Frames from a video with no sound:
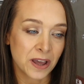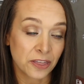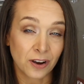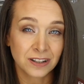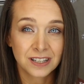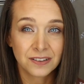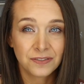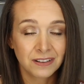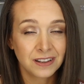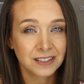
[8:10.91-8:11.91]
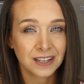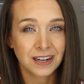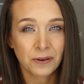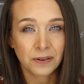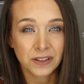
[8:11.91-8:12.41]
my thoughts and feelings on
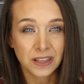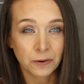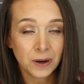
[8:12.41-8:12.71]
how everything